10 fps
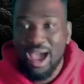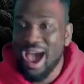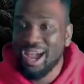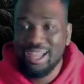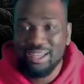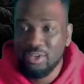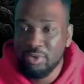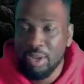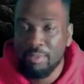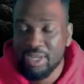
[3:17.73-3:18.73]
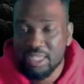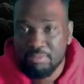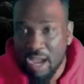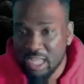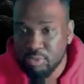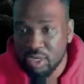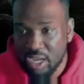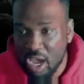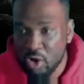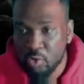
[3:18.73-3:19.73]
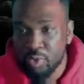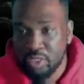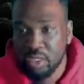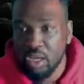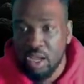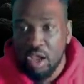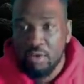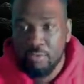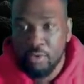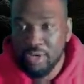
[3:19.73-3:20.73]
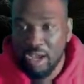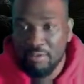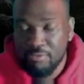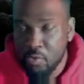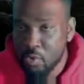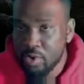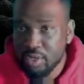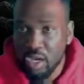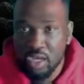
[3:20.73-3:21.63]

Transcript: I couldn't do that because mine would counter with the forward down forward